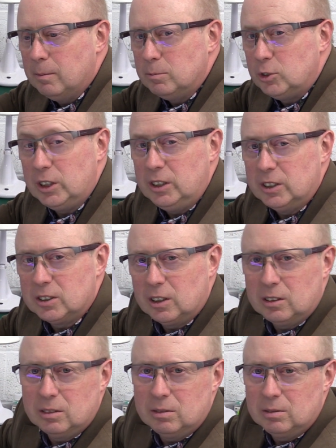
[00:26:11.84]
genius
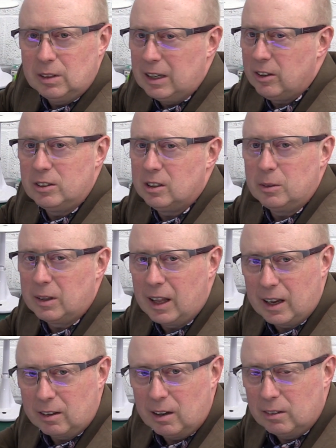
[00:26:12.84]
on anything to do with
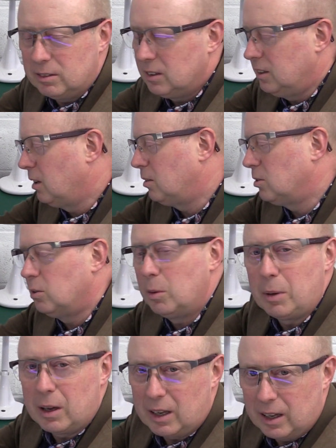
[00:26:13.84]
aircraft. He knows all
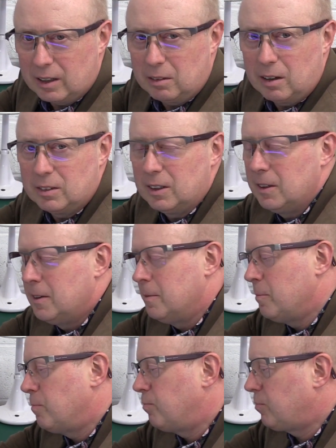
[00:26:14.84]
about aircraft.
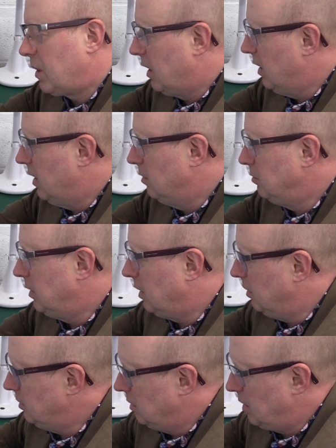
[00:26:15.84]

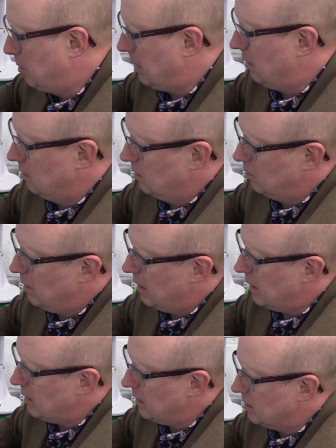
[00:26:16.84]
He's only
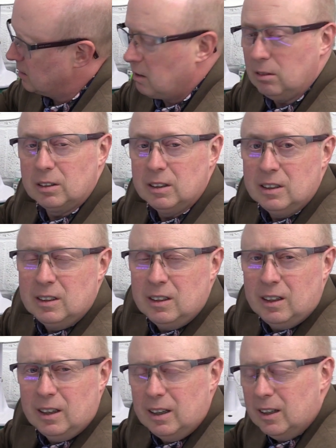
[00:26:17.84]
about 8 years old,
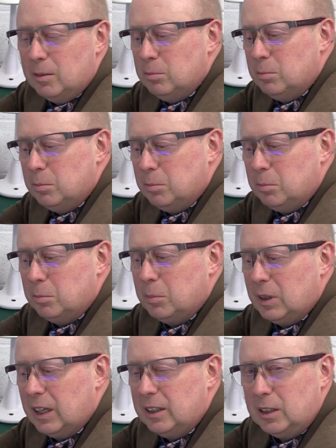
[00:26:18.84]
and
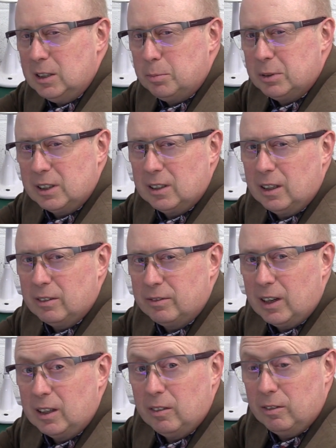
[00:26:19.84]
he's particularly a
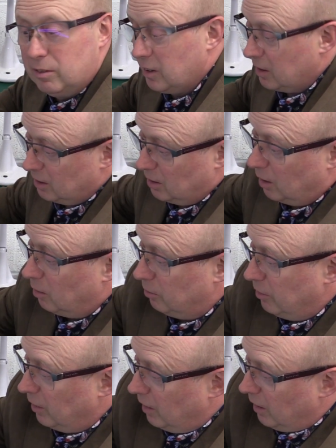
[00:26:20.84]
fan of
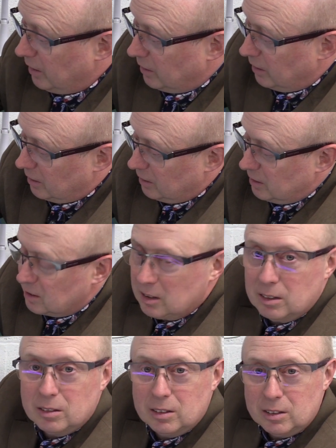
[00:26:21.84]
the Lightning, and he's
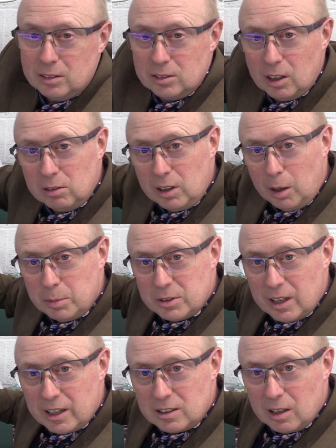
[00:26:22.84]
totally
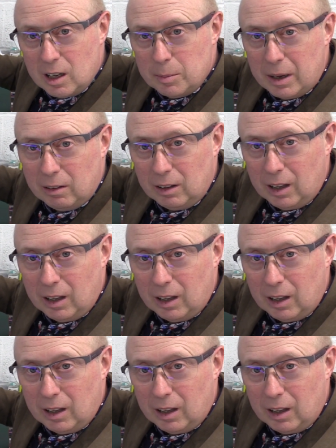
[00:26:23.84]
obsessed about